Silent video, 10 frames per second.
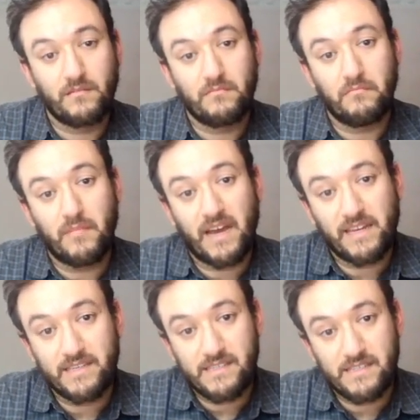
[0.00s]

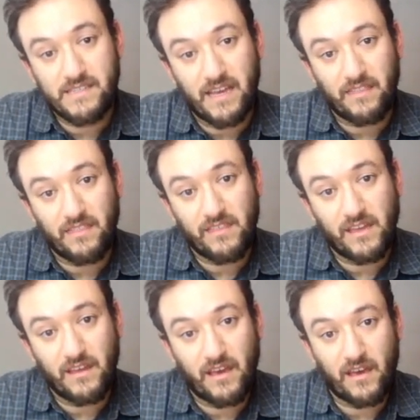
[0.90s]
minus sine
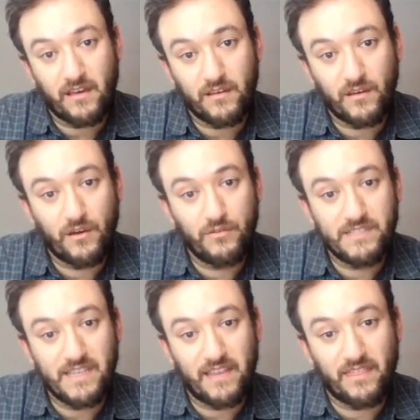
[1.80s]
theta
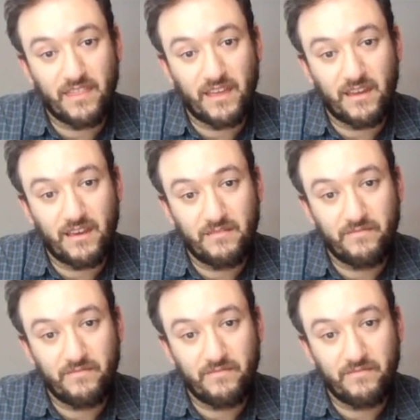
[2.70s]
cosine theta